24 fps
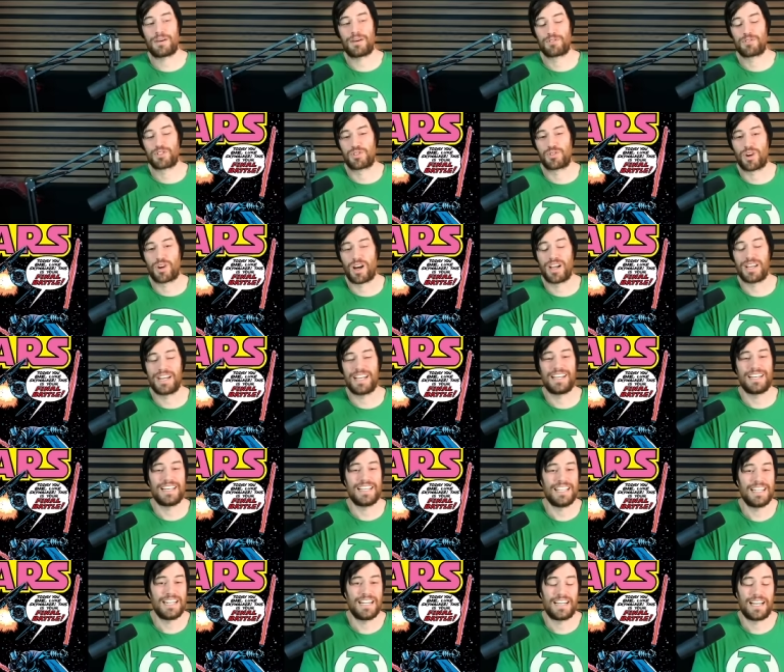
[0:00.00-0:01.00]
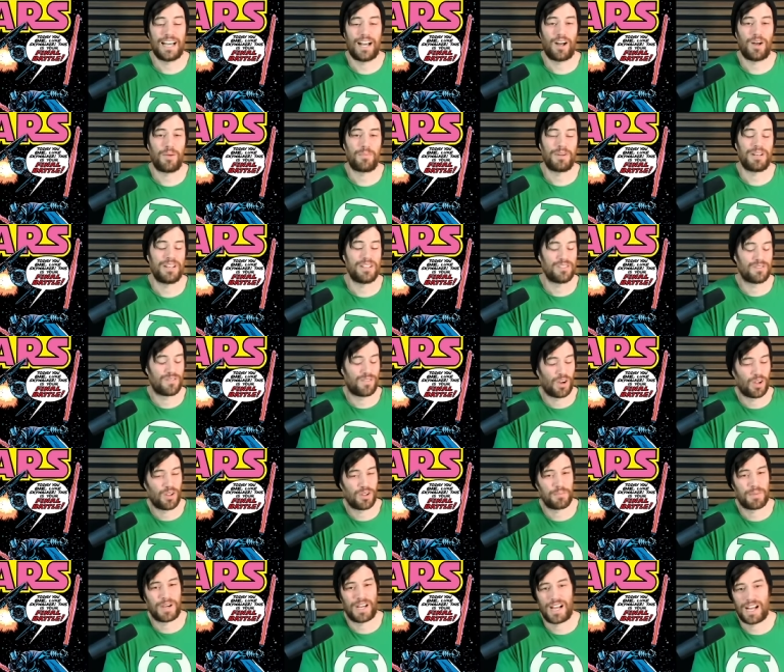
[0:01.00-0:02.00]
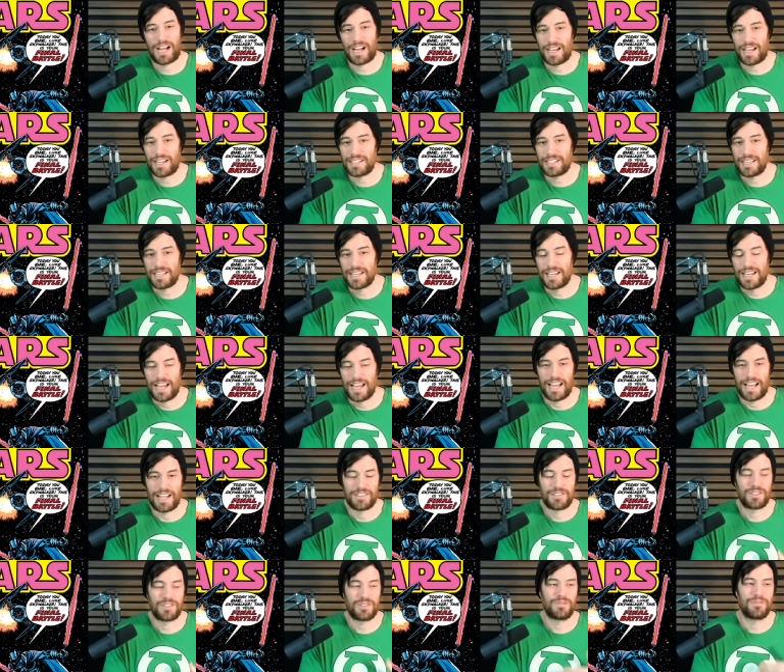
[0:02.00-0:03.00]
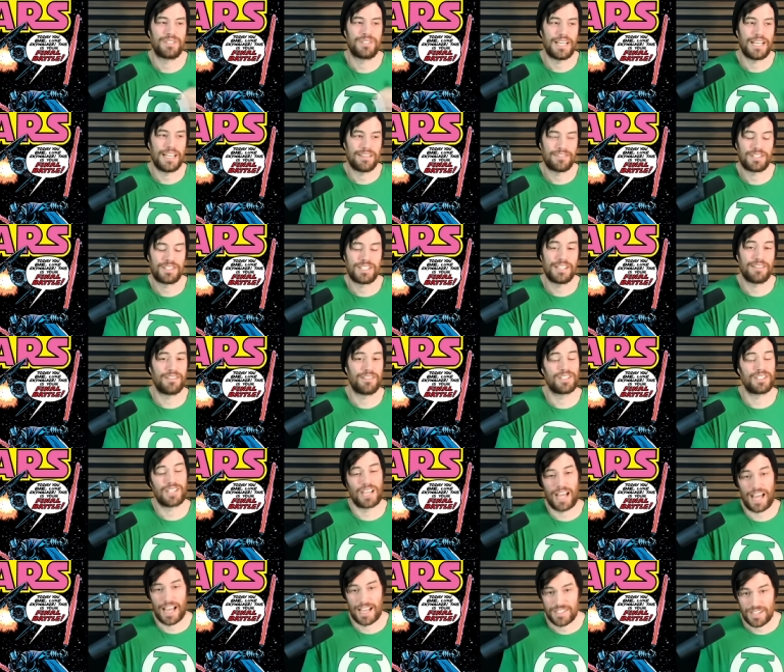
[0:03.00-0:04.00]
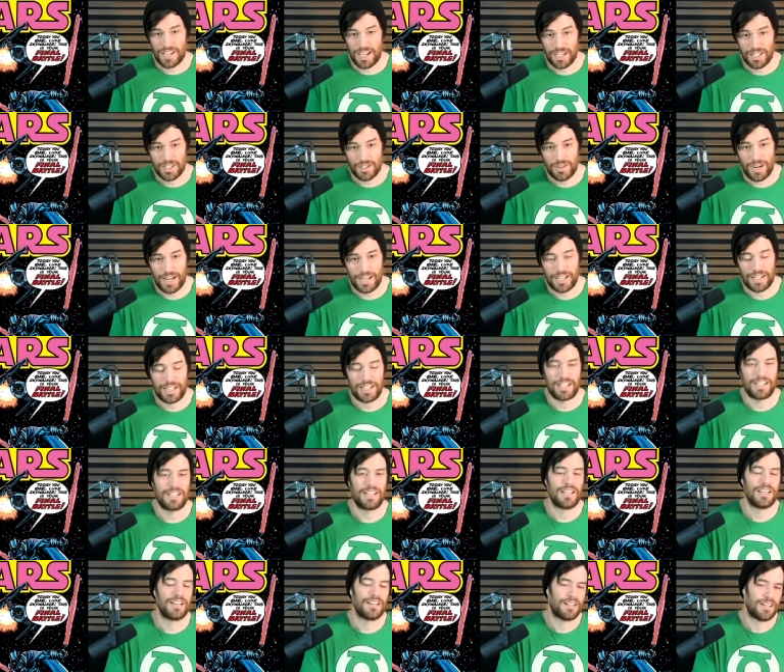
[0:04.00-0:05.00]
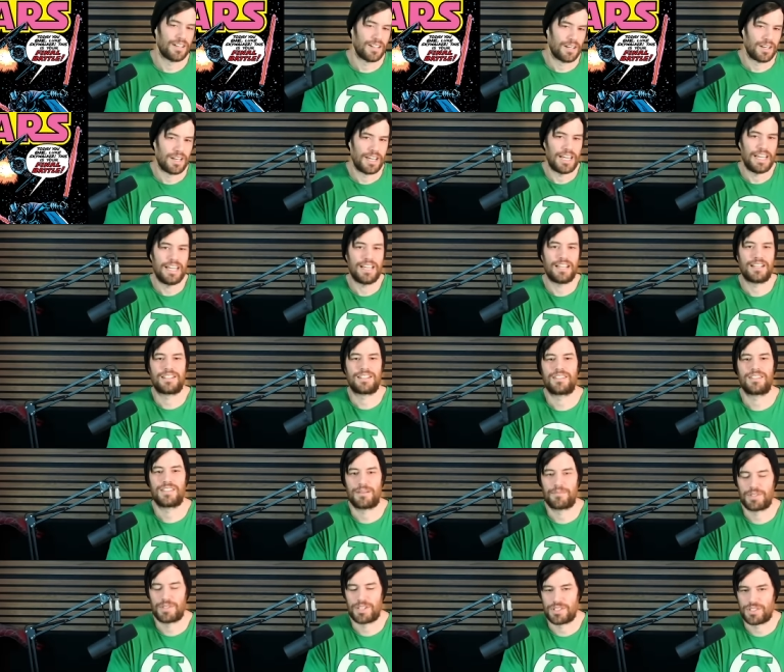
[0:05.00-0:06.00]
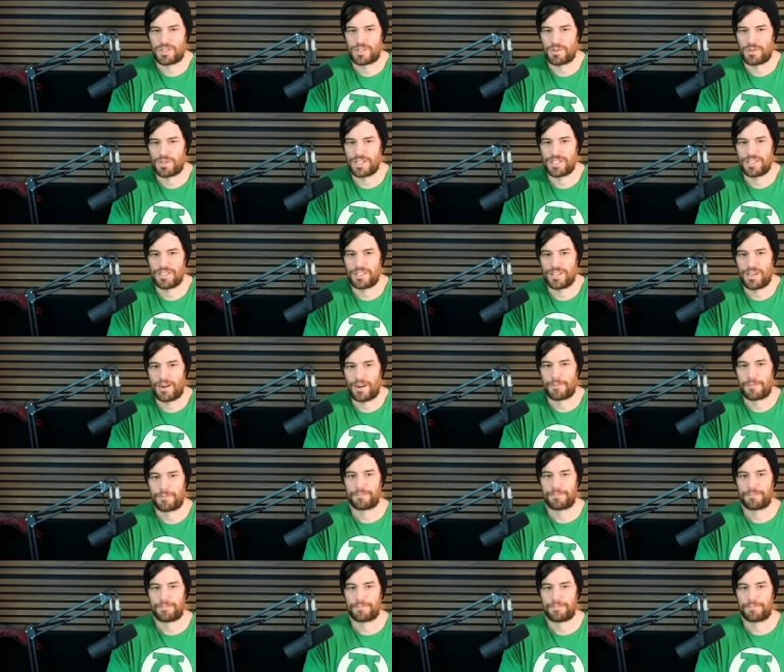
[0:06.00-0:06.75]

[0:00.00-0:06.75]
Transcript: was drawing it needed help and he's fallen behind. And so Dave Stevens, as uncredited, inked some of the stories in there.